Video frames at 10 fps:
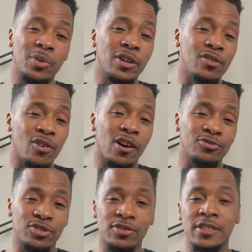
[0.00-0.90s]
other
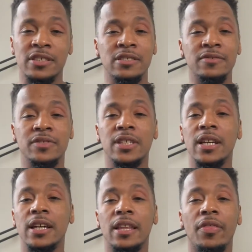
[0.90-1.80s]
alternatives
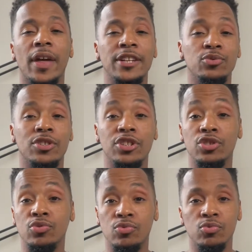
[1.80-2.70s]
that you could
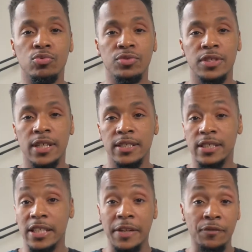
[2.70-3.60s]
use to
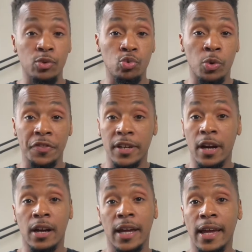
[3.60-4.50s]
give you what the
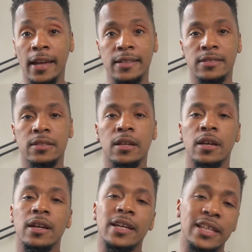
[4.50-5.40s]
dock has.
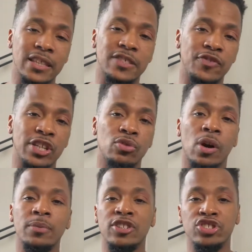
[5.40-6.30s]
In this video, I'm
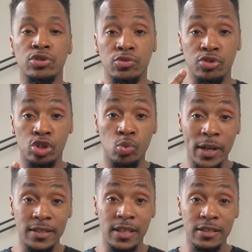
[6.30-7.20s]
going to show you two
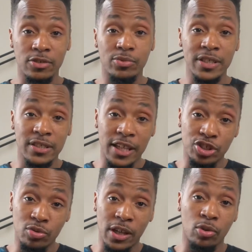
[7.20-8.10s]
accessories that you
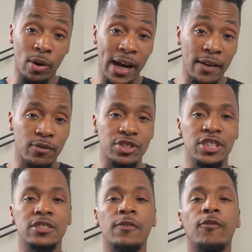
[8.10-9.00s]
can grab for
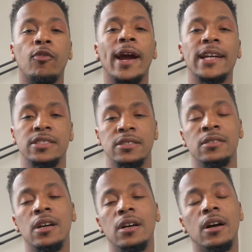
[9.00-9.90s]
just a fraction
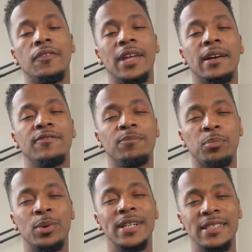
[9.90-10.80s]
of that
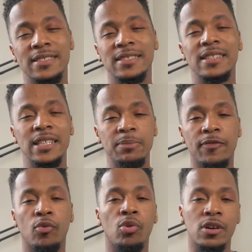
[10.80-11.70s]
pretty steep
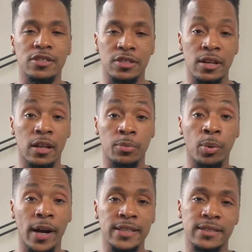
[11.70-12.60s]
$400
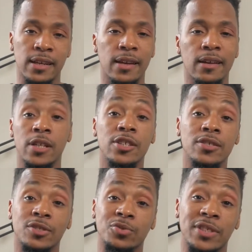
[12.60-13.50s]
price tag.
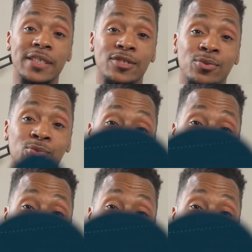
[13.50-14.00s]
So stay tuned.